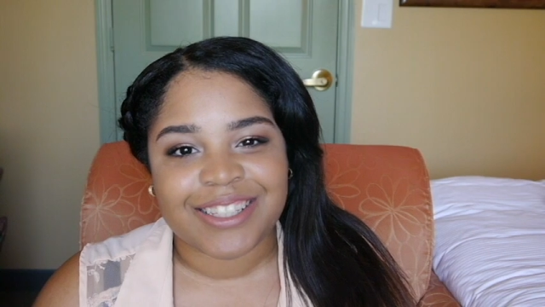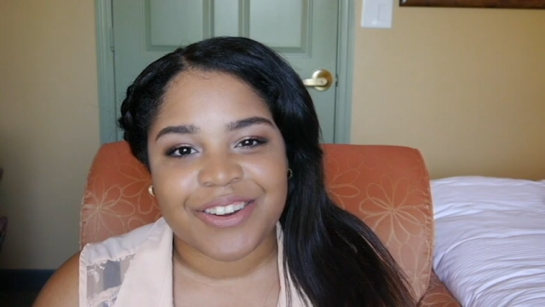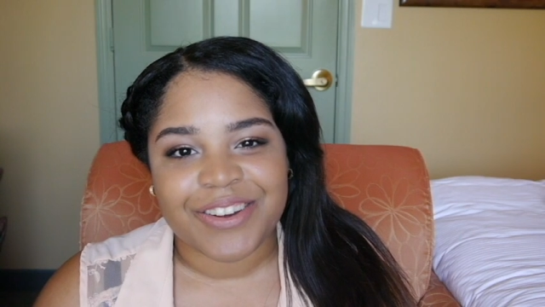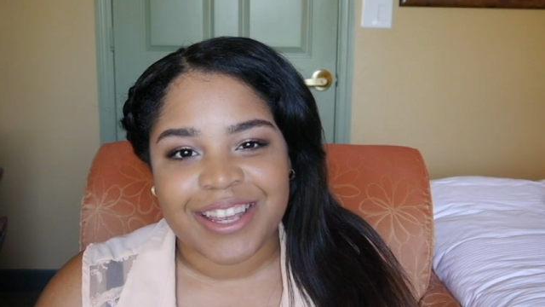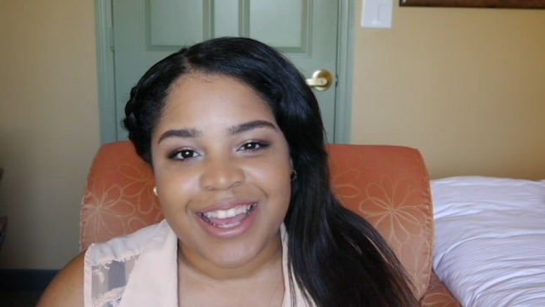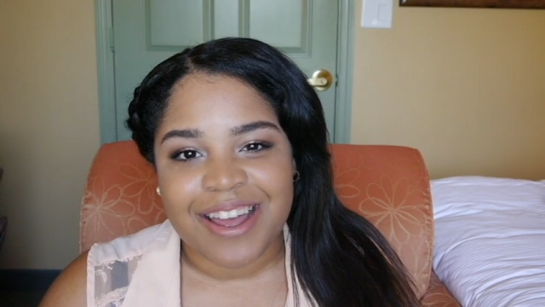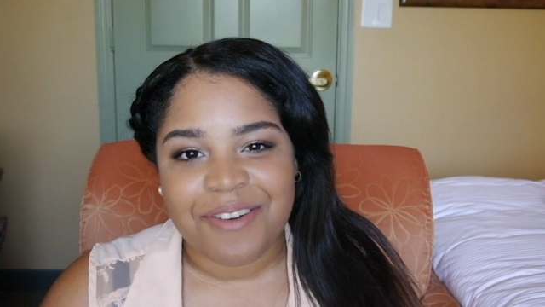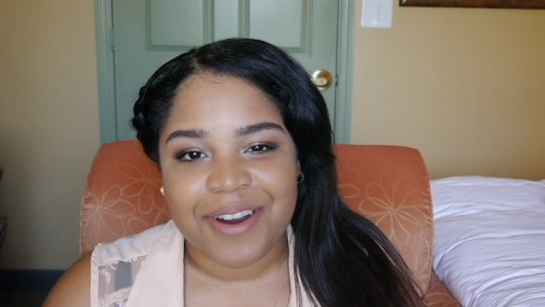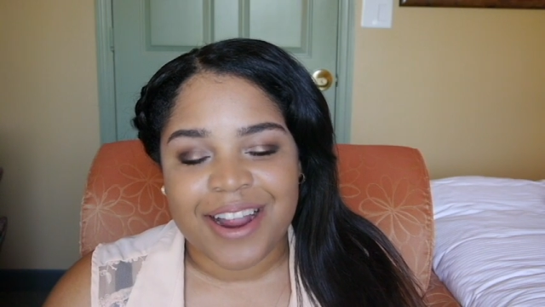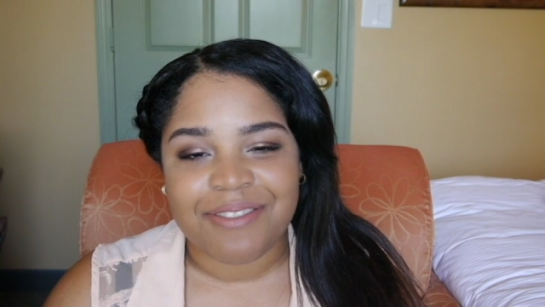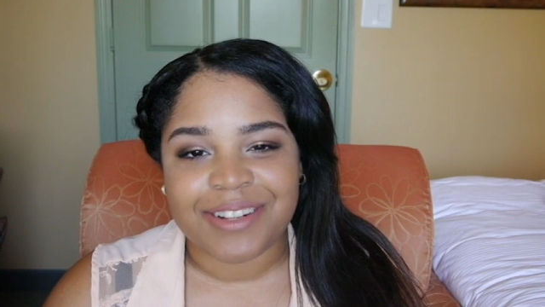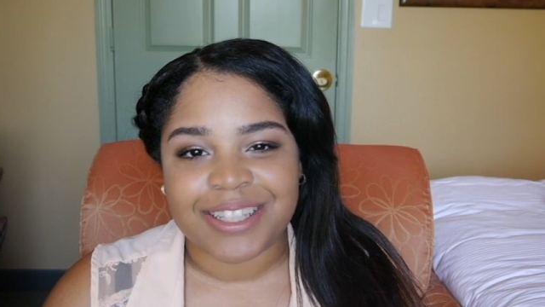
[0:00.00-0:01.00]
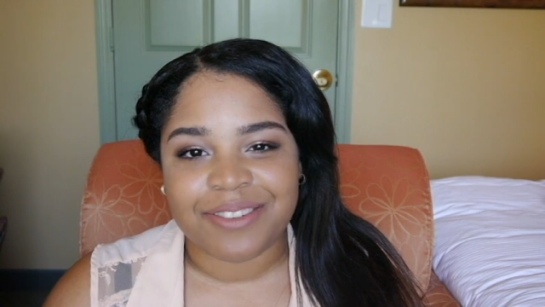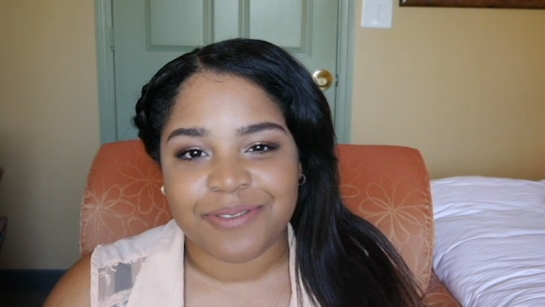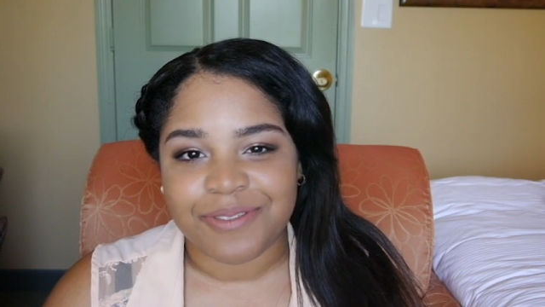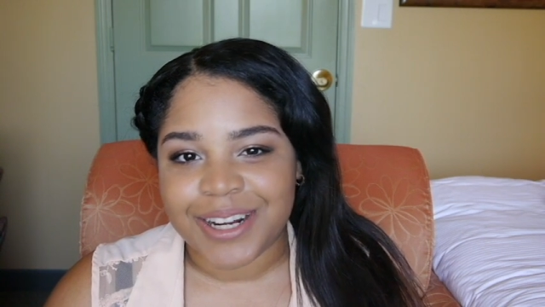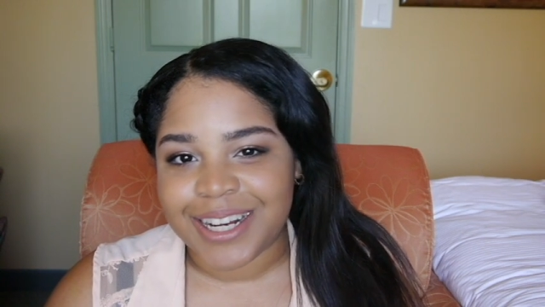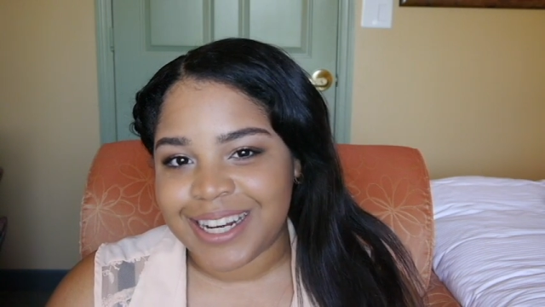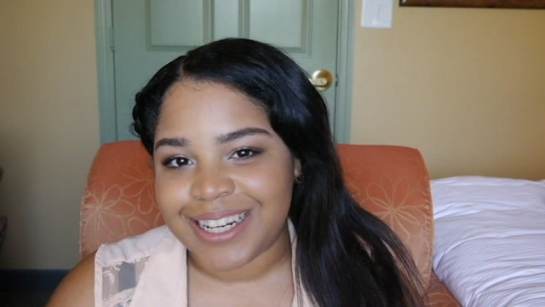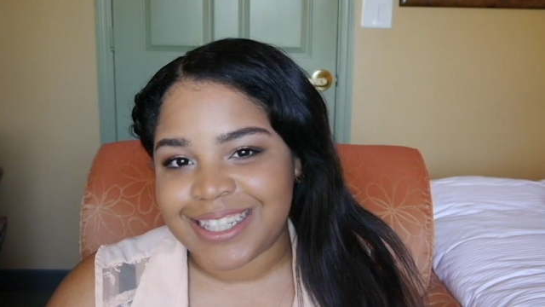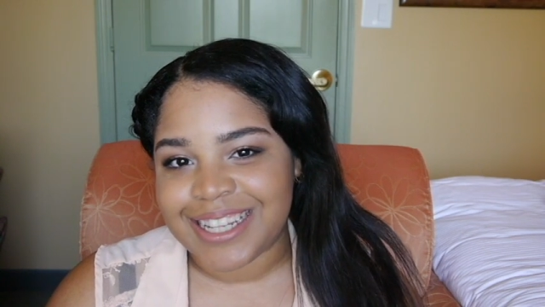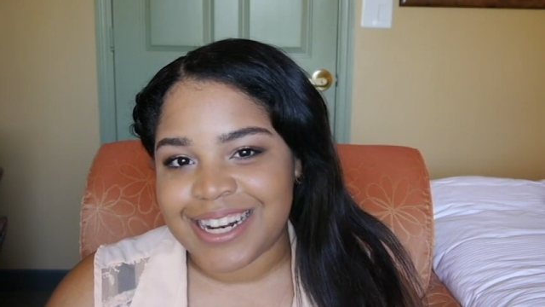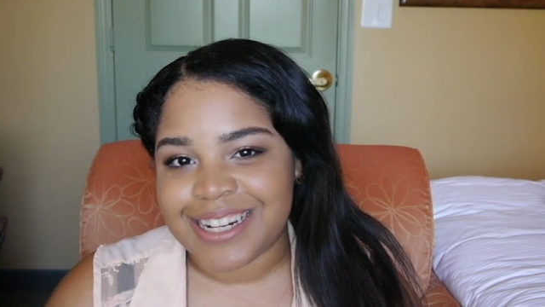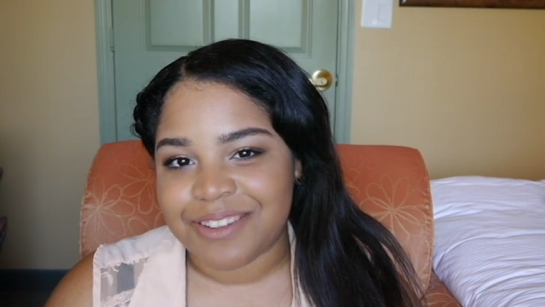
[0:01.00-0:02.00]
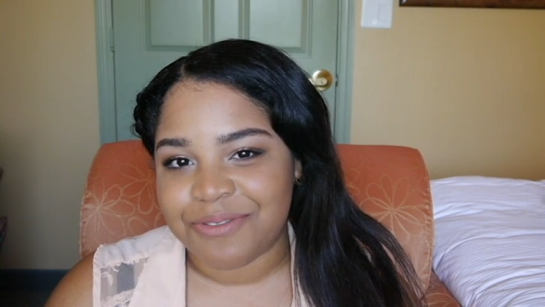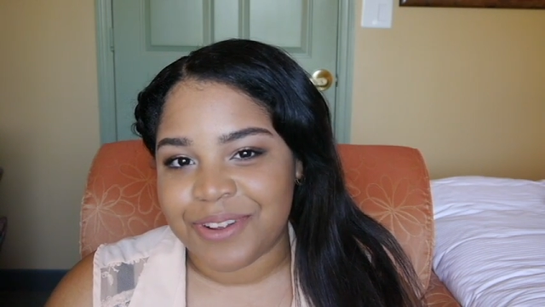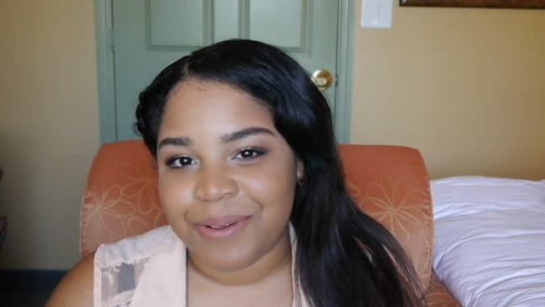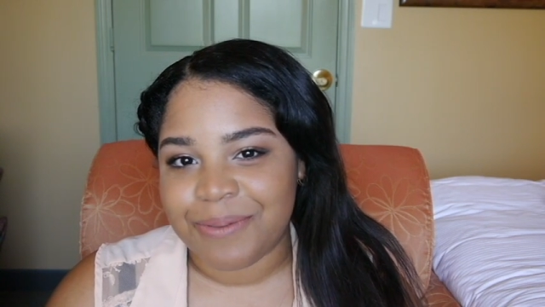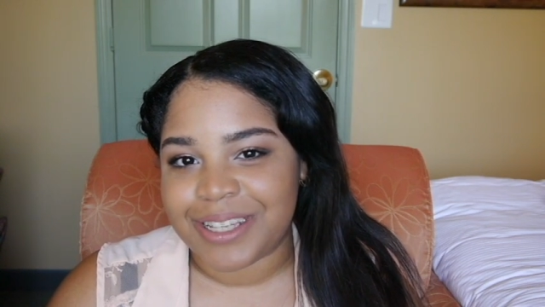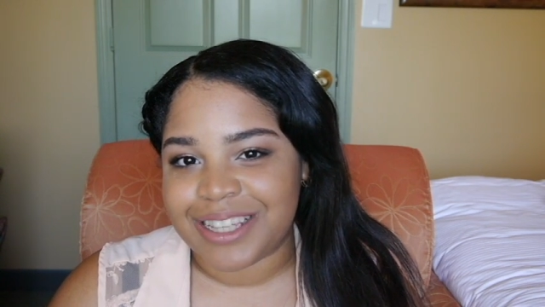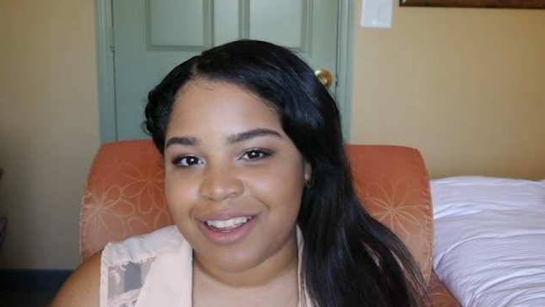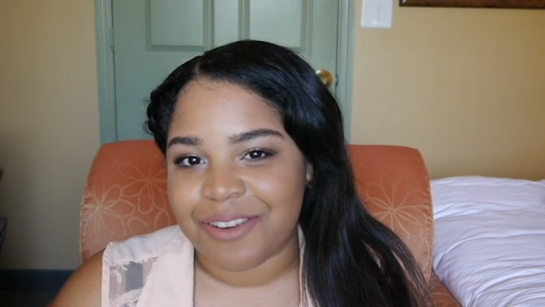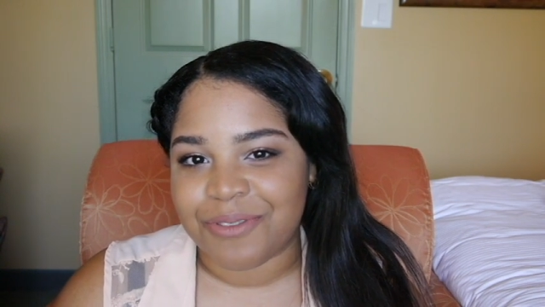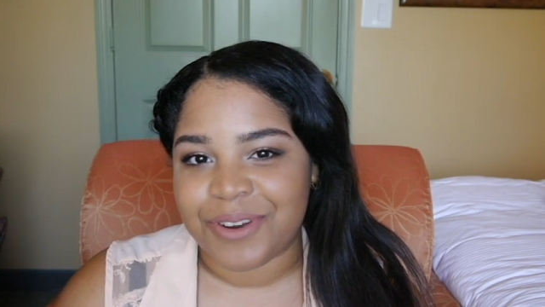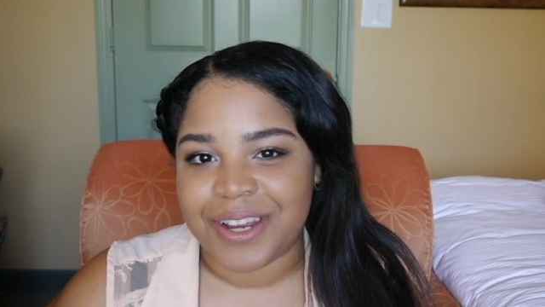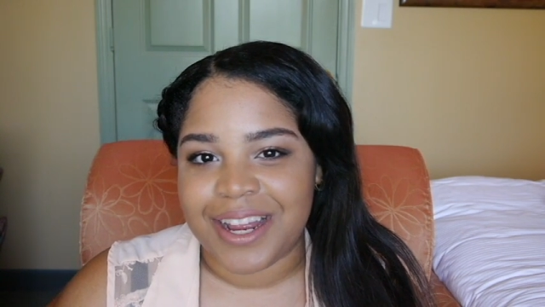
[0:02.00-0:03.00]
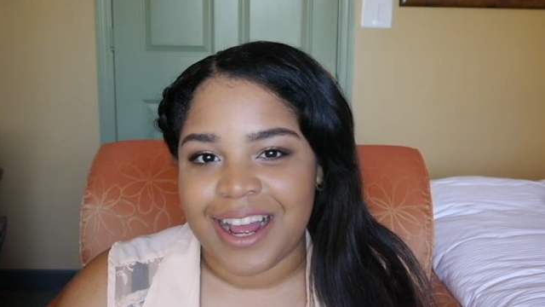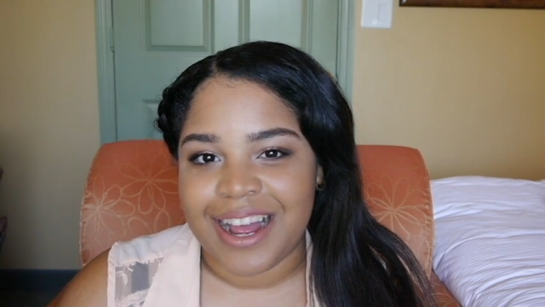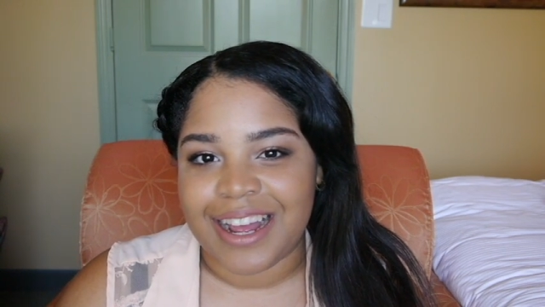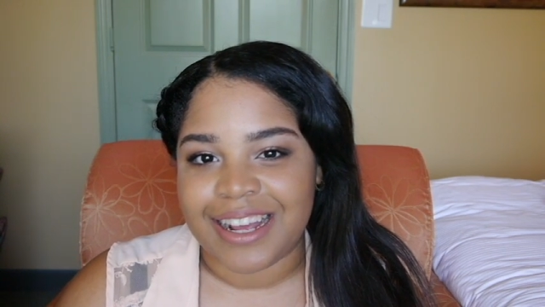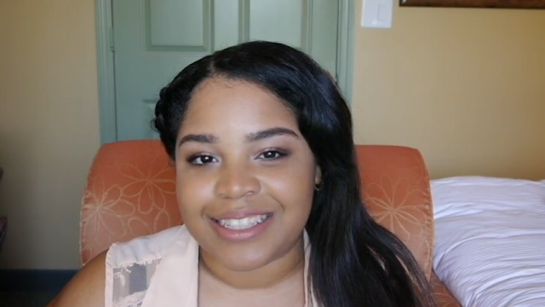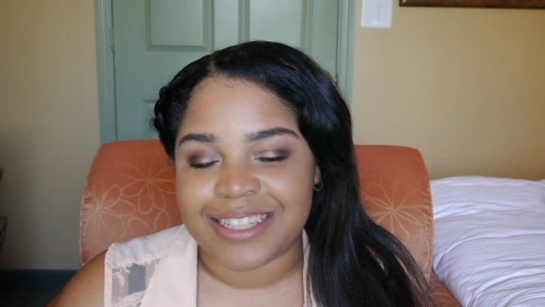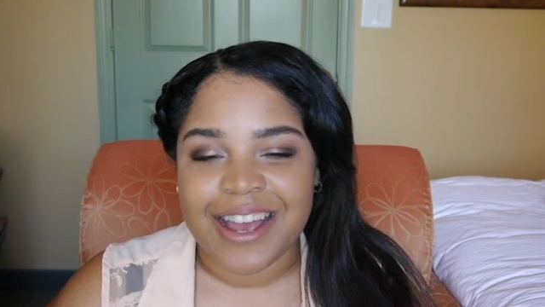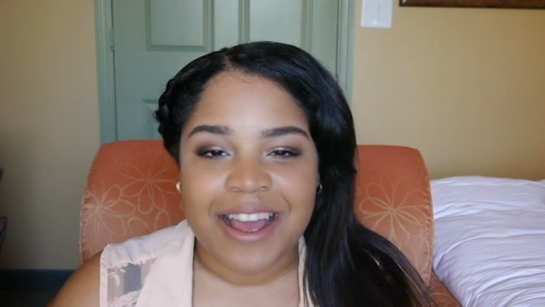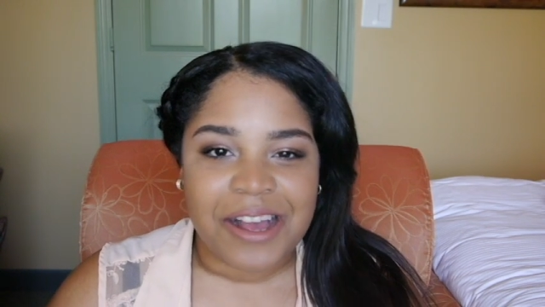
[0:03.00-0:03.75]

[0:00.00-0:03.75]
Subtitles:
So yeah, we're having some fun and decided to film this look for you guys.